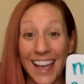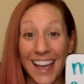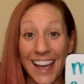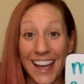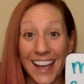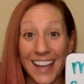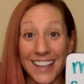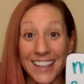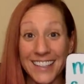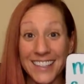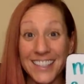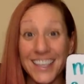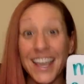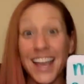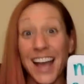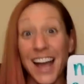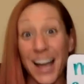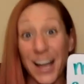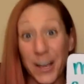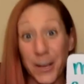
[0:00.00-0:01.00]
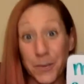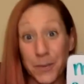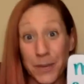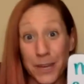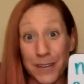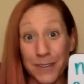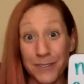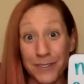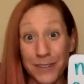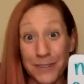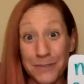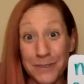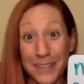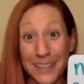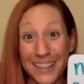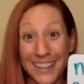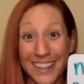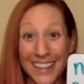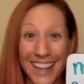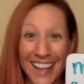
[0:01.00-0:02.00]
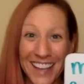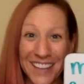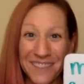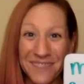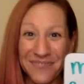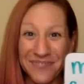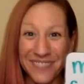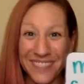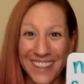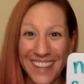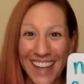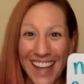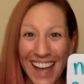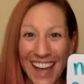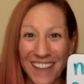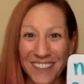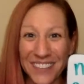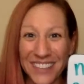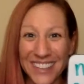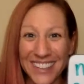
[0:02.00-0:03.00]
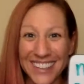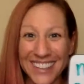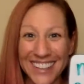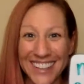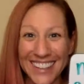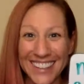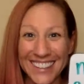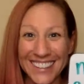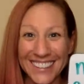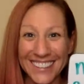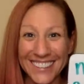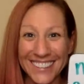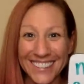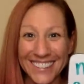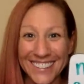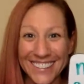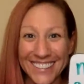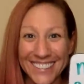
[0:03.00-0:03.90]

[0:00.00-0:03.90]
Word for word: And I hope you had fun playing the game. Happy learning.